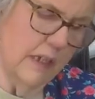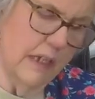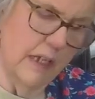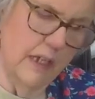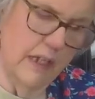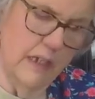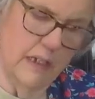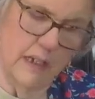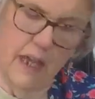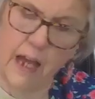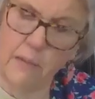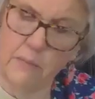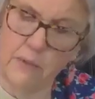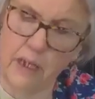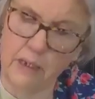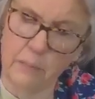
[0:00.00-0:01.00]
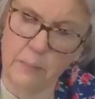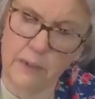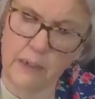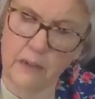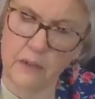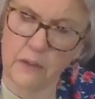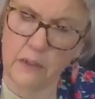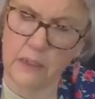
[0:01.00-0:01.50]
And I'm not a
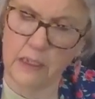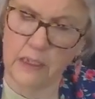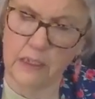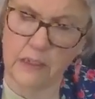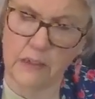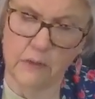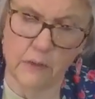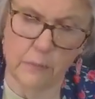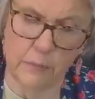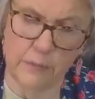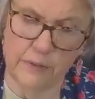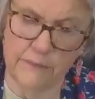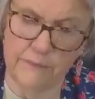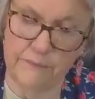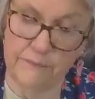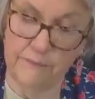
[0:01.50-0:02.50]
big cookie eater, but